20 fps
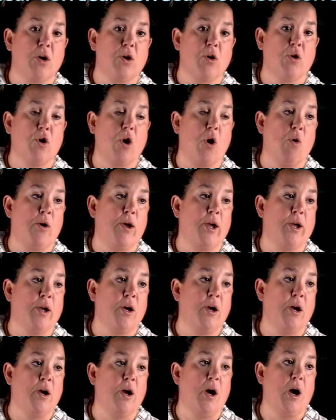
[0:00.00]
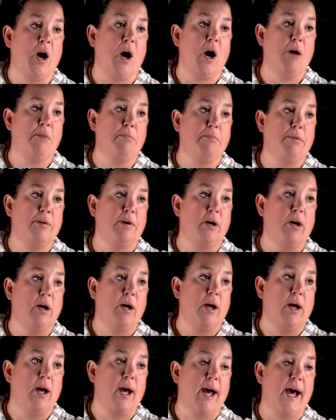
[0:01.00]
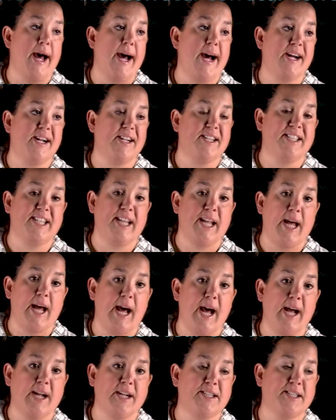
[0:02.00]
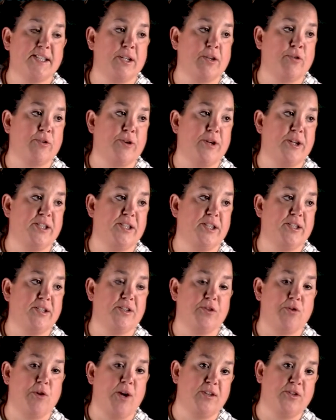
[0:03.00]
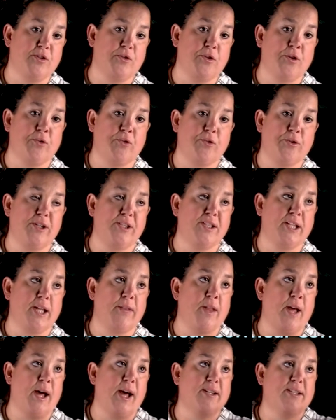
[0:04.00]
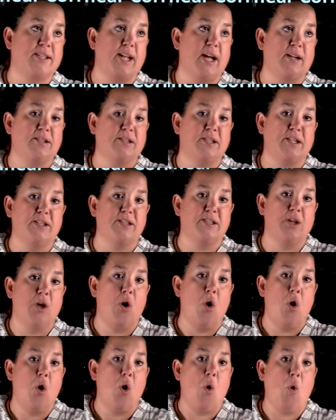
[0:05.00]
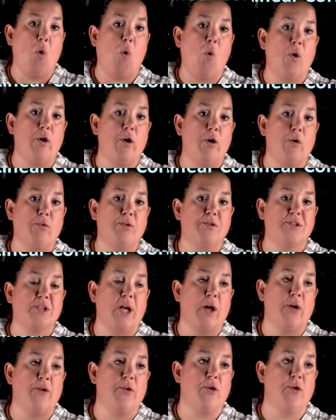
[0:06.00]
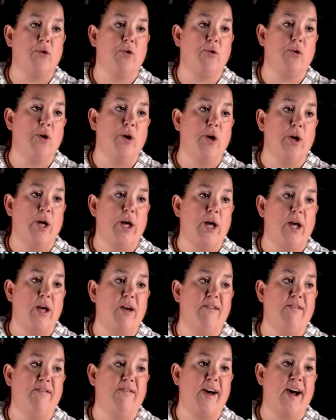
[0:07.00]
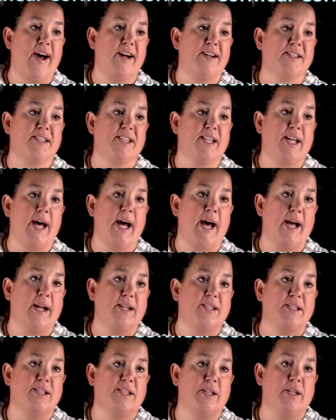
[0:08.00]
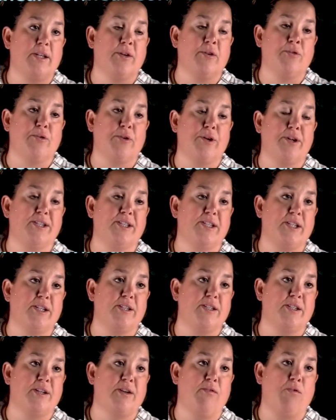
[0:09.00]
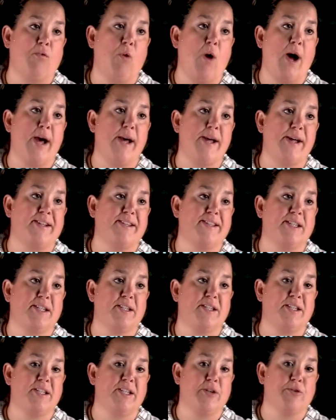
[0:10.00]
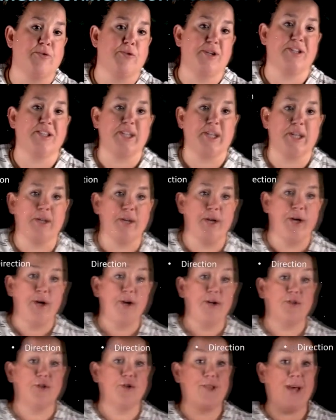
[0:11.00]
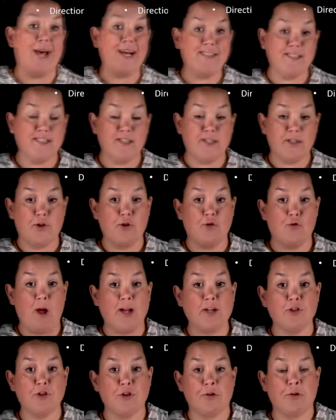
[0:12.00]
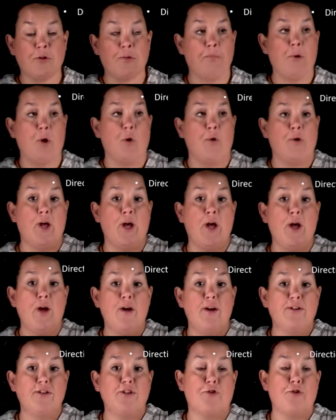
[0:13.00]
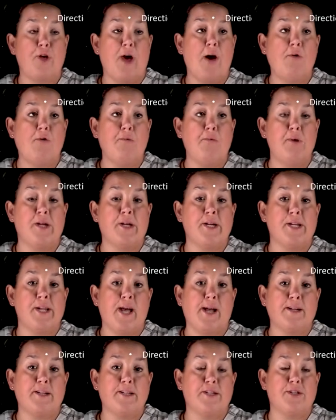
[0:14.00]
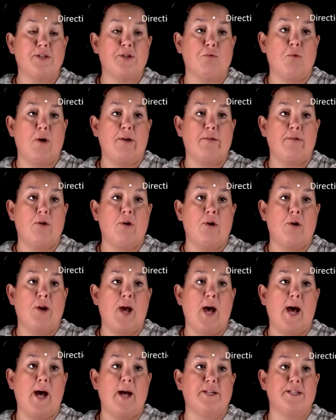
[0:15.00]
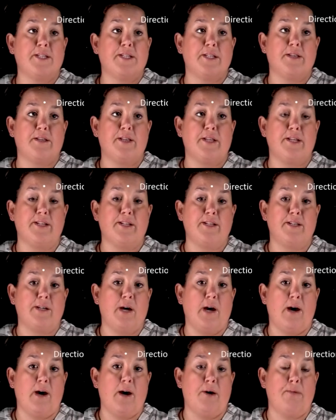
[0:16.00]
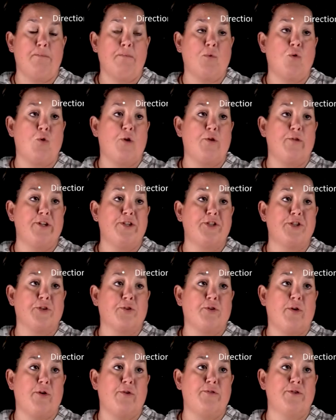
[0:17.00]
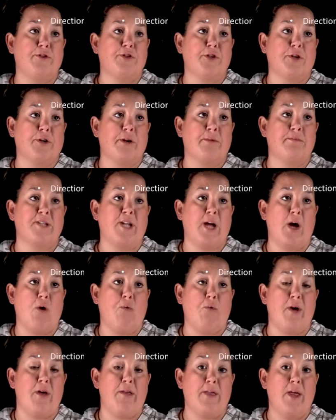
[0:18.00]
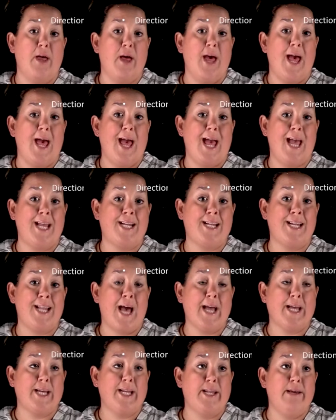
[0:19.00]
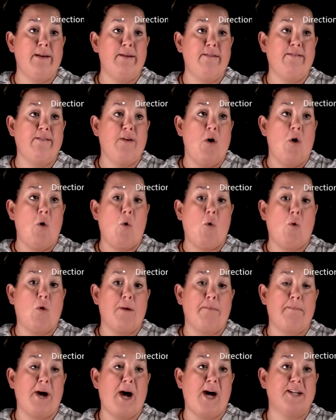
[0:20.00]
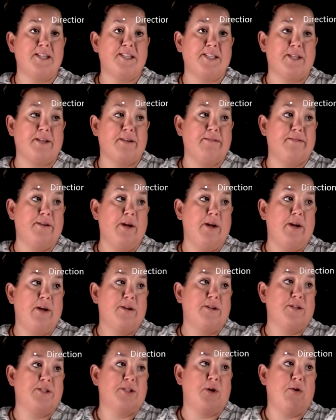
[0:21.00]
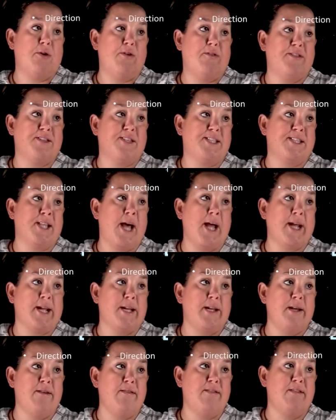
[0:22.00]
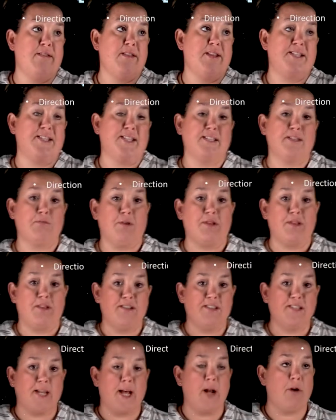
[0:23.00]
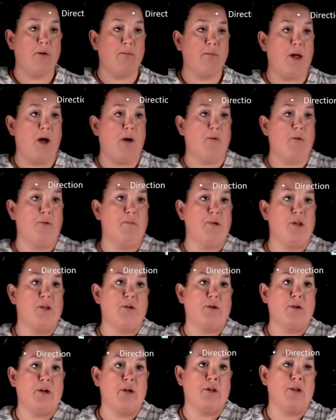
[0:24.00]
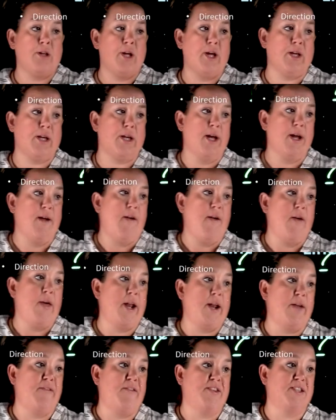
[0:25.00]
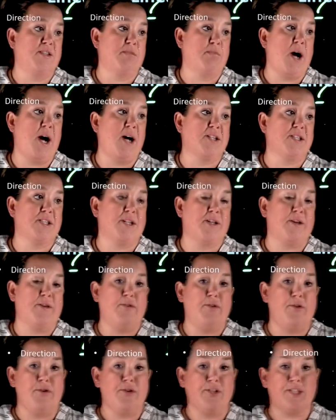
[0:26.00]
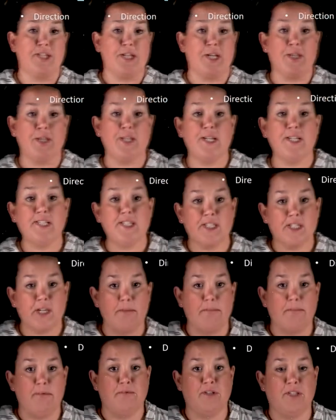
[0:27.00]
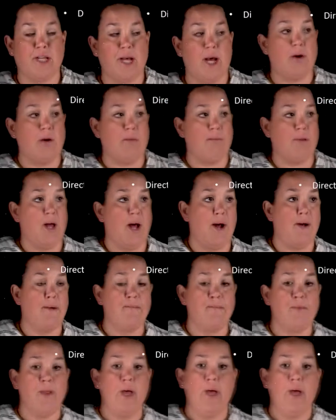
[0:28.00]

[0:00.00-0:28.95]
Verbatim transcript: going up as x increases, so as you increase on the x-axis, or it will tell you if as the x increases, if y is decreasing. So that's the direction component. So that will be connected to whether or not the um, correlation coefficient comes out with a negative or a positive. So if it's negative, this is what the scatter plot would be looking like. And if it's positive, you're seeing this type of scatter plot.